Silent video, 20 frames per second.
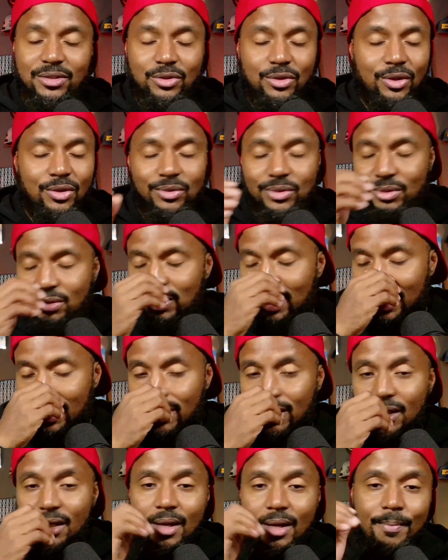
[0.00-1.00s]
So don't
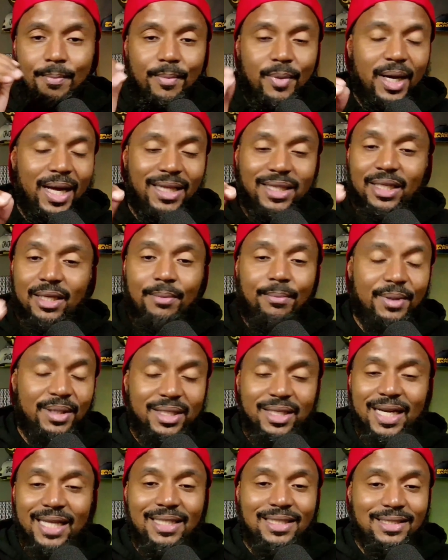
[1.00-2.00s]
like, but and then, but
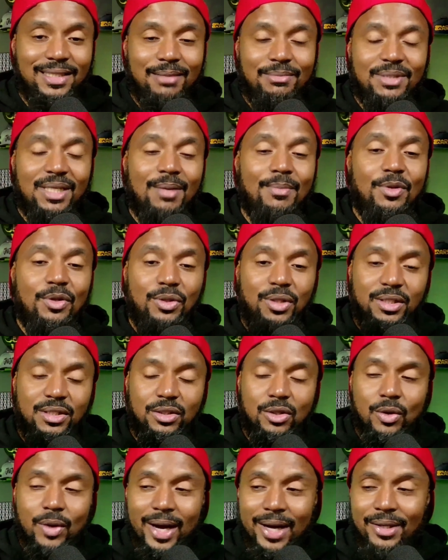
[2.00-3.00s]
then at the same time, you need to
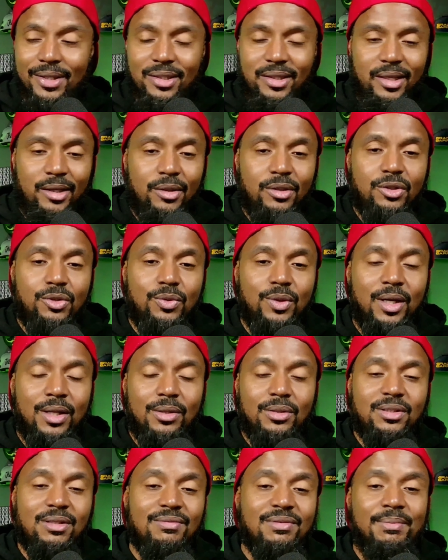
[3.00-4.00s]
go out in there and do
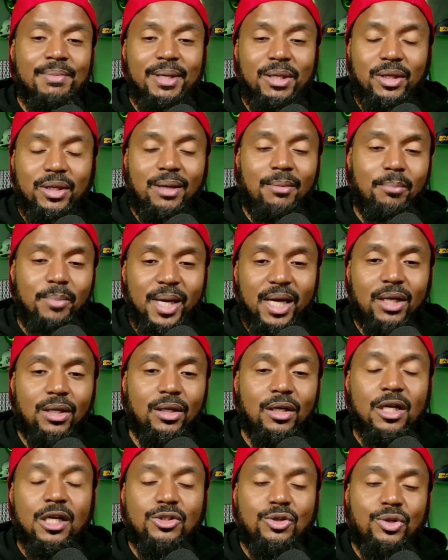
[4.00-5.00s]
other stuff to make you get
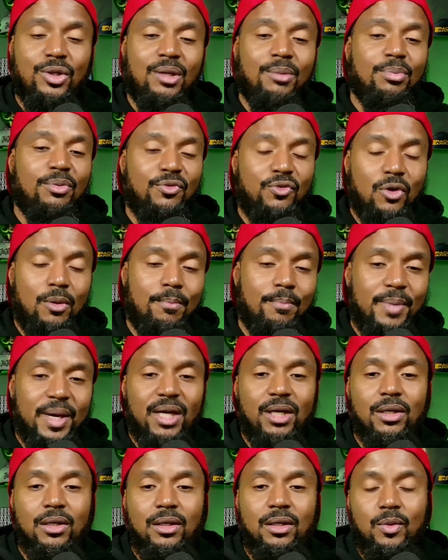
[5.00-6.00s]
better so you can perform
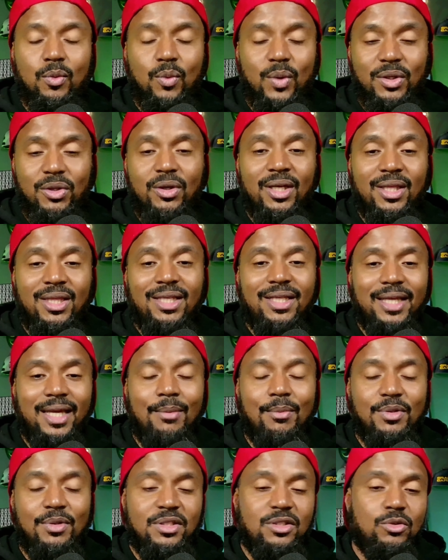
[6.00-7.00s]
better when you're in the
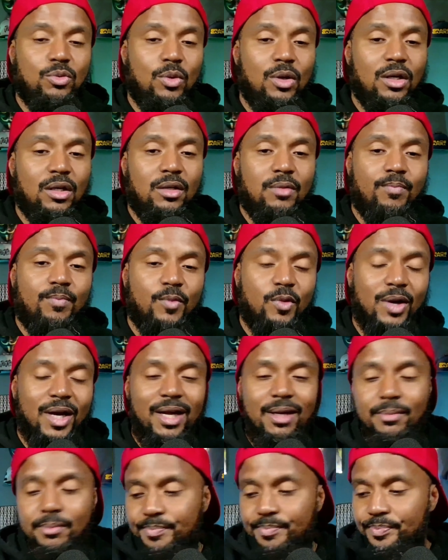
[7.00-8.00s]
game, which is work,
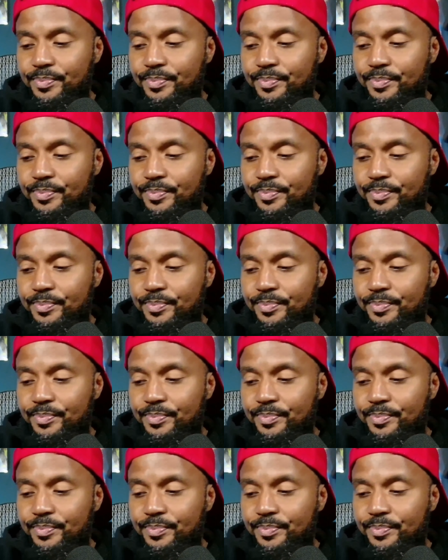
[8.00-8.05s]
right?